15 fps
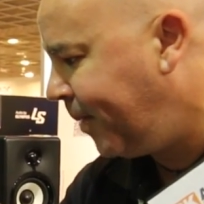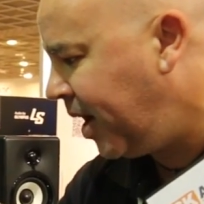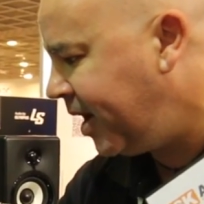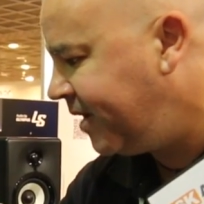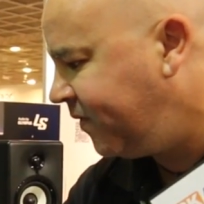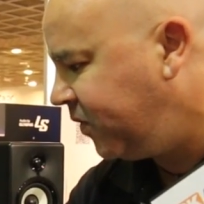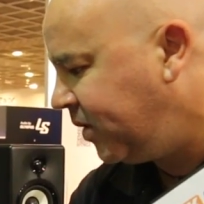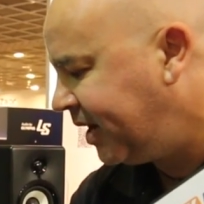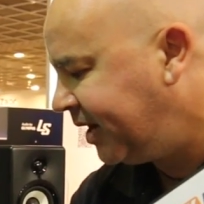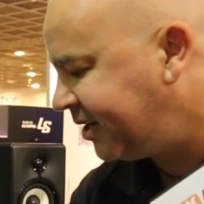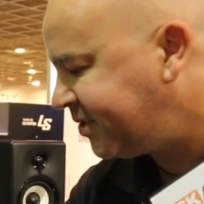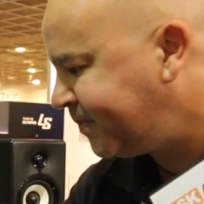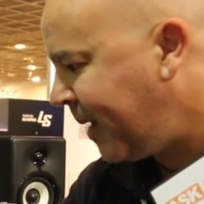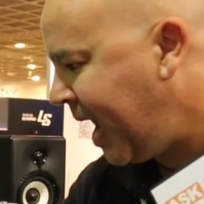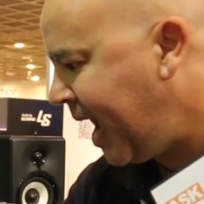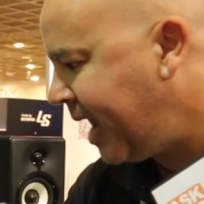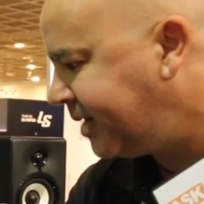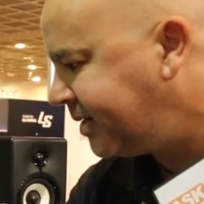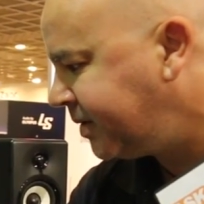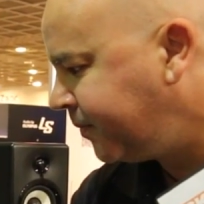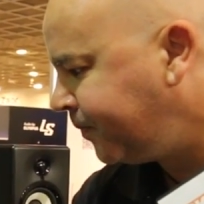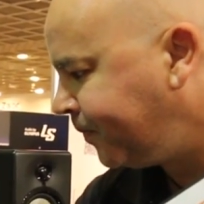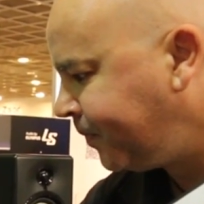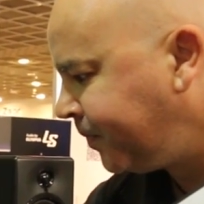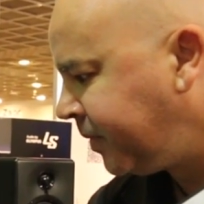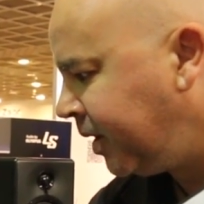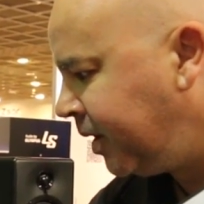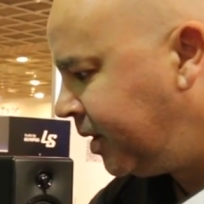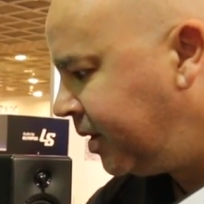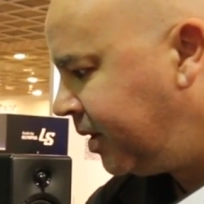But if you hit Expand,
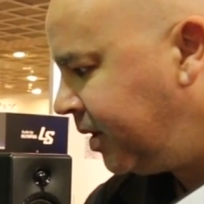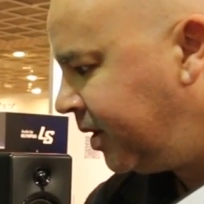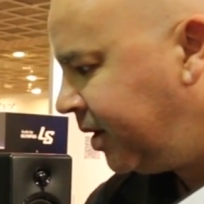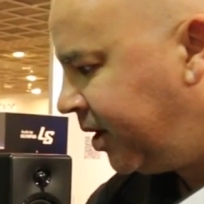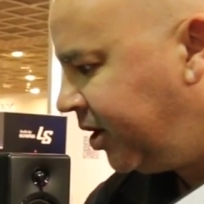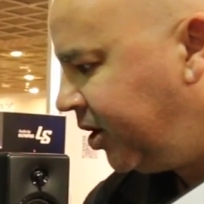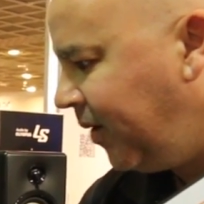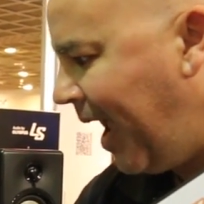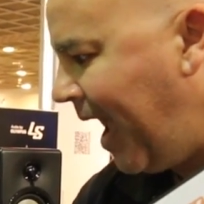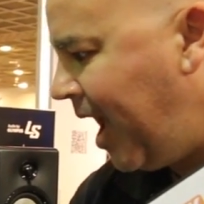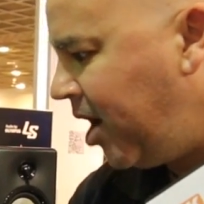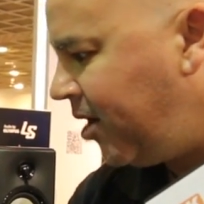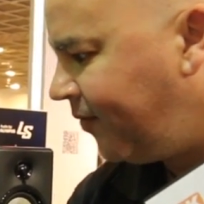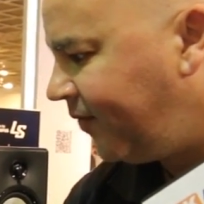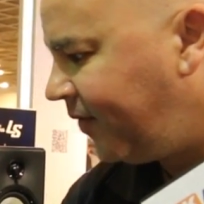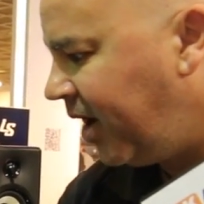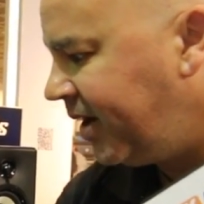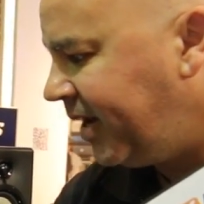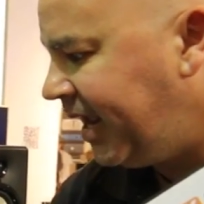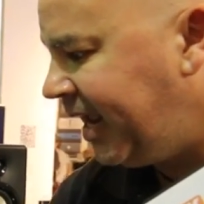you have an